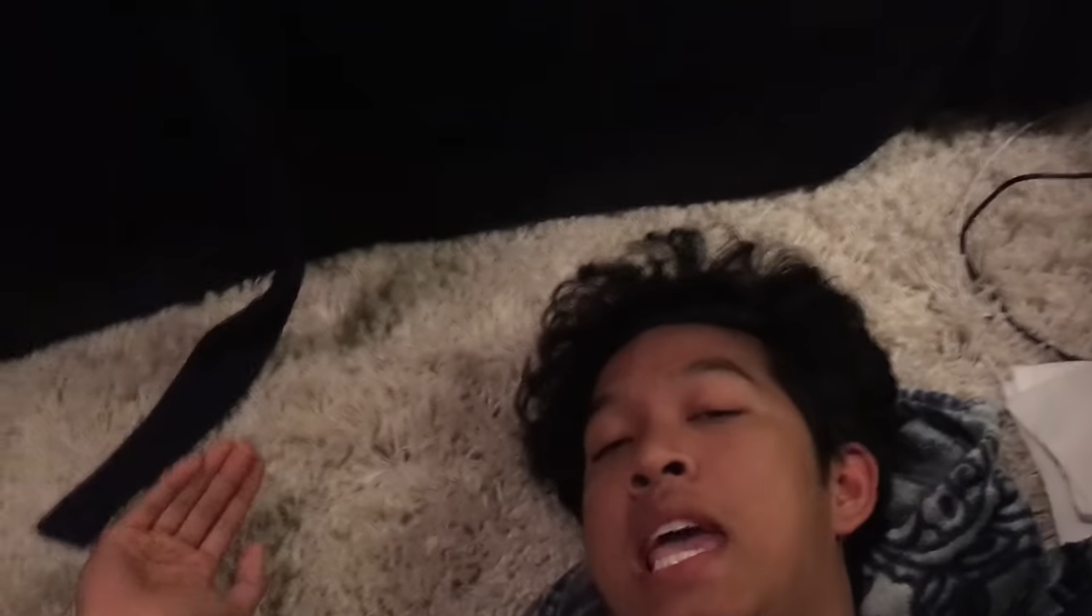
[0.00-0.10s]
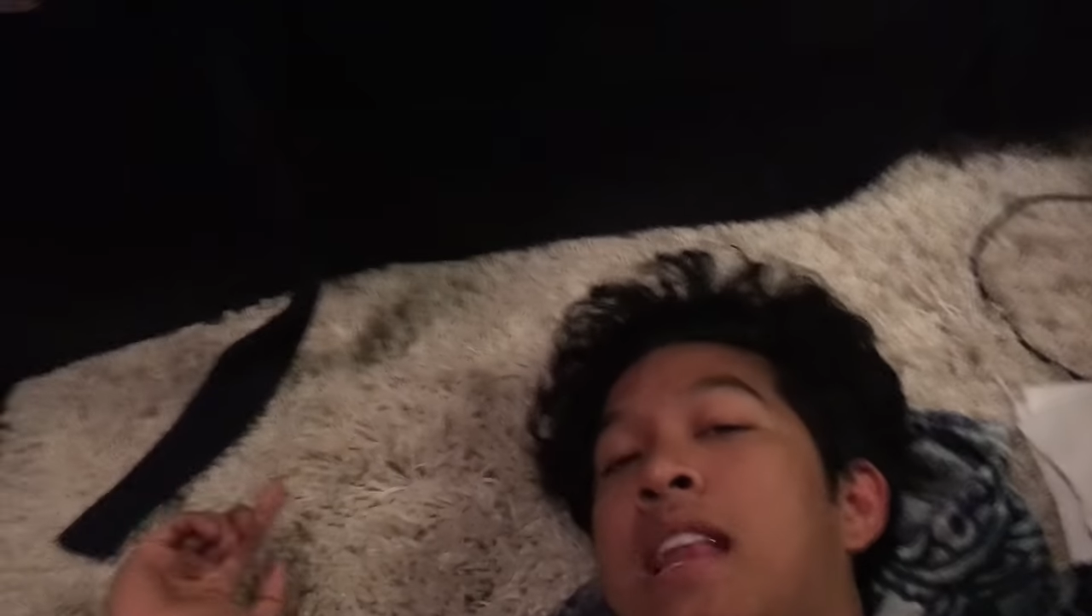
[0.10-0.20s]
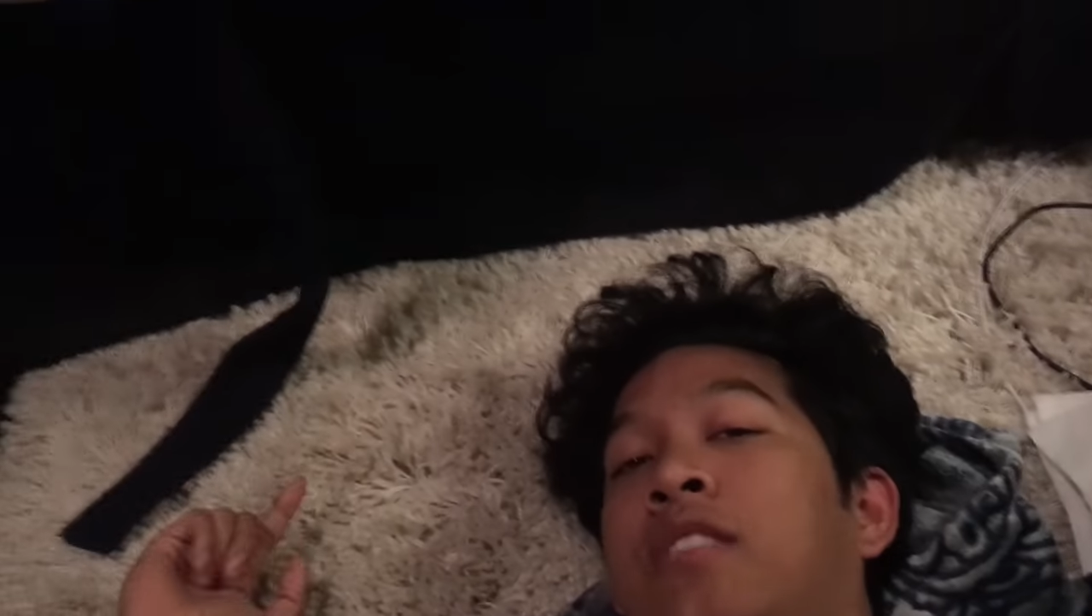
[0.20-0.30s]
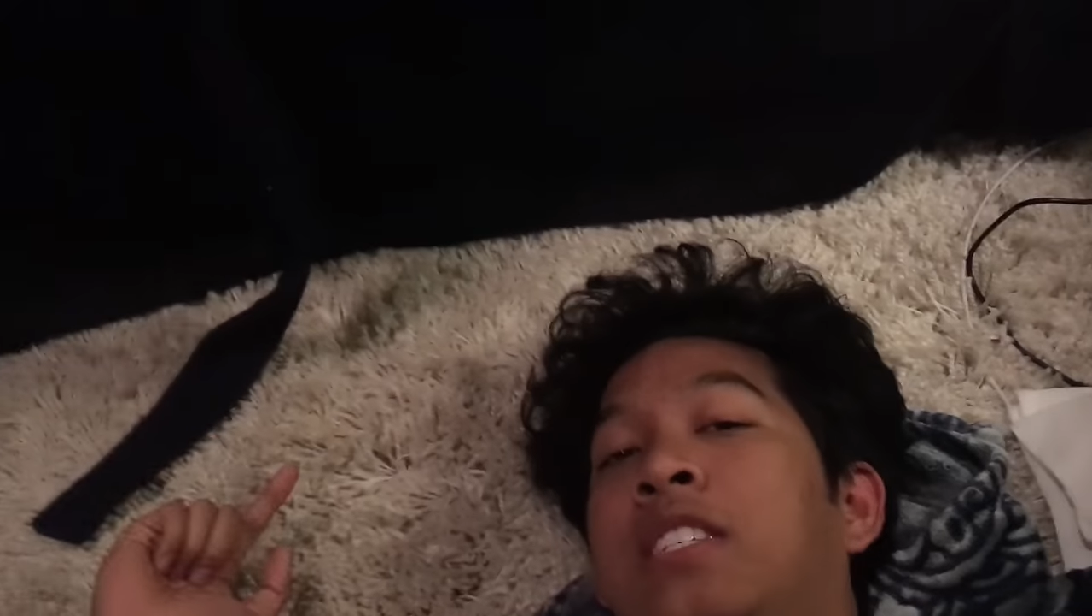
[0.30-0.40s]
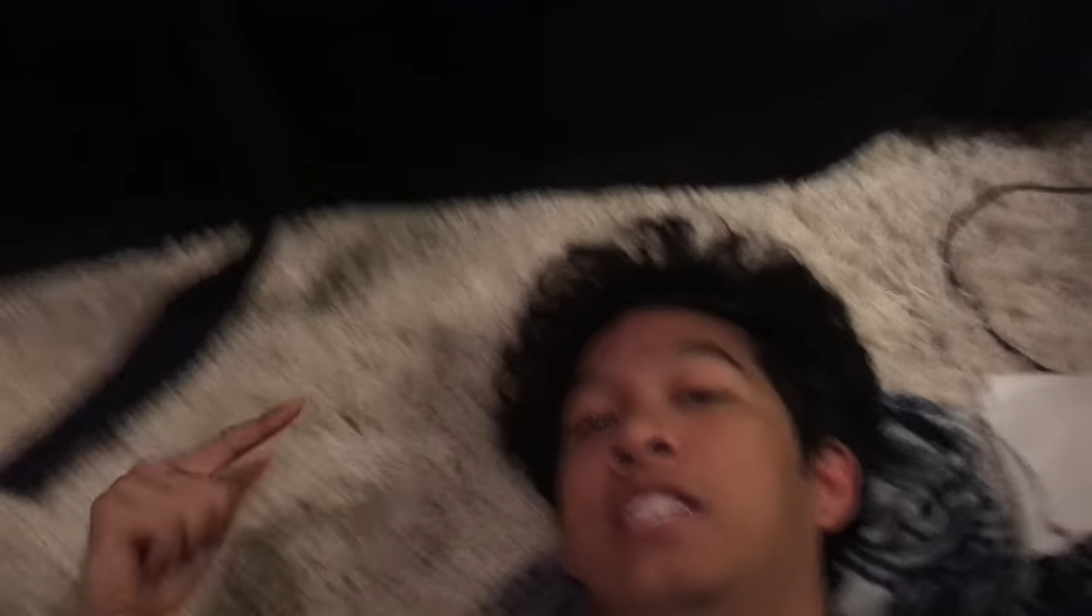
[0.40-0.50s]

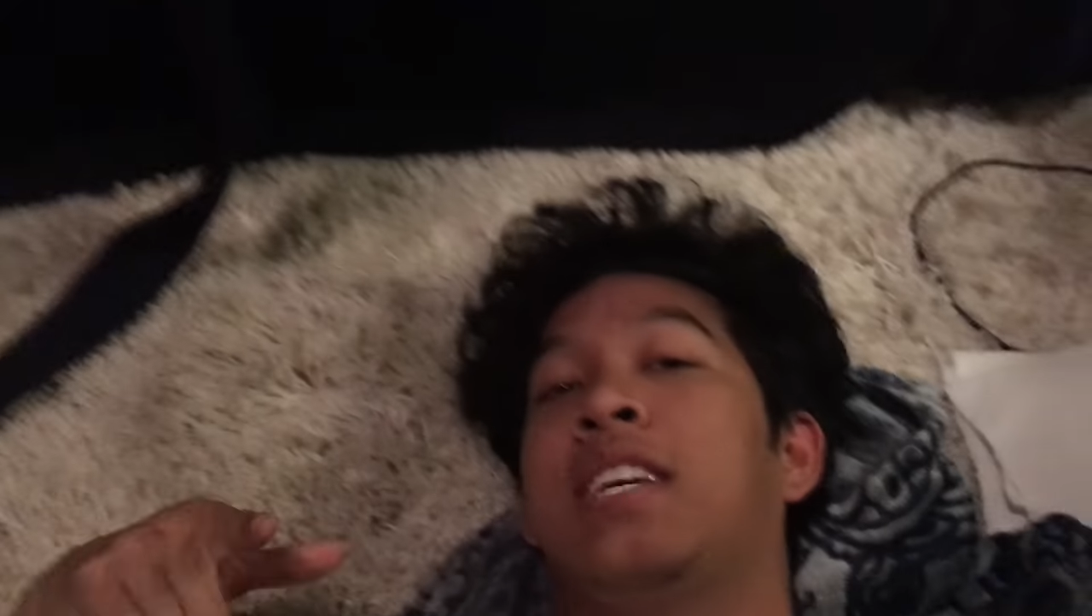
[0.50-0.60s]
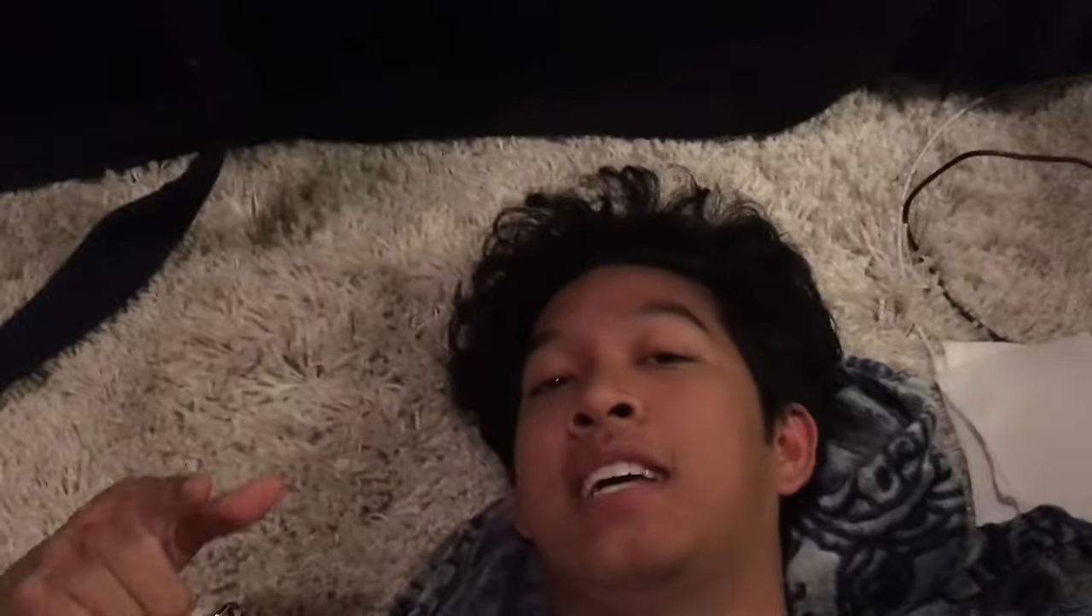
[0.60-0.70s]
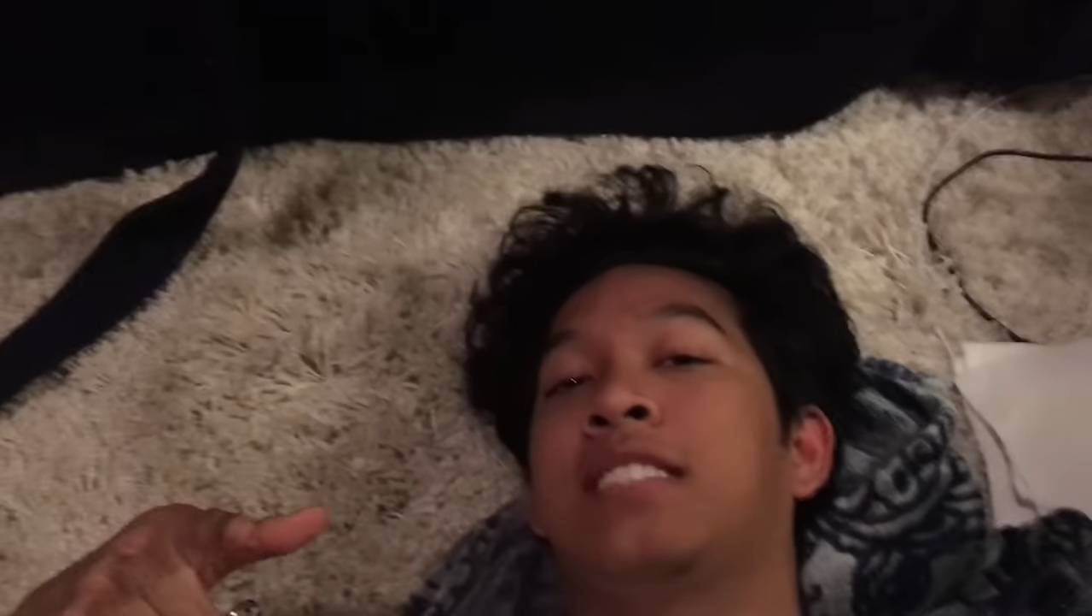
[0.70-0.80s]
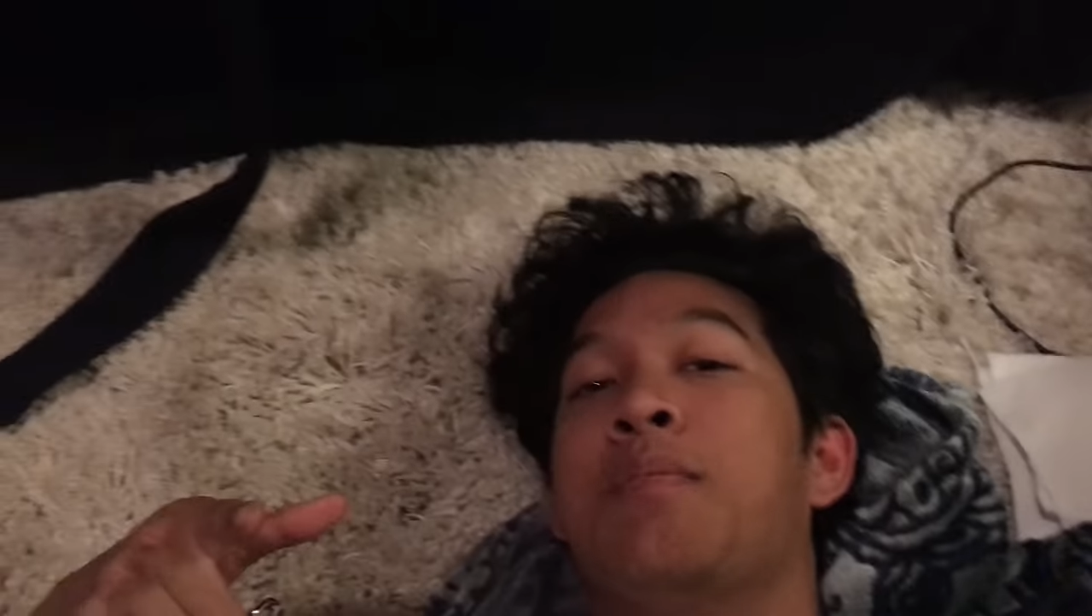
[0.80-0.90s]
and I'll see you guys